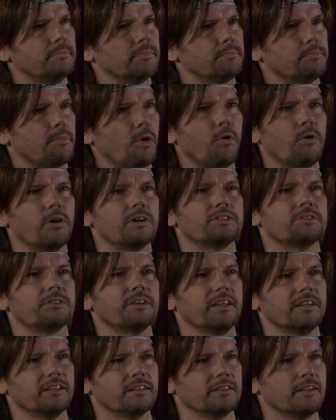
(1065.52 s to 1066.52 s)

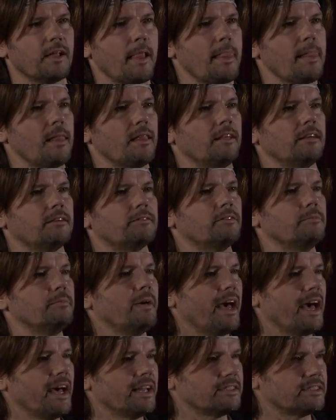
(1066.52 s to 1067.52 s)
poetry and
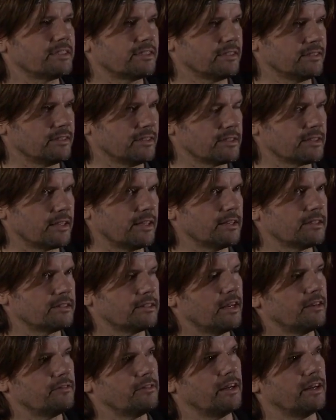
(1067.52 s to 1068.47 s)
romance and this kind of stuff."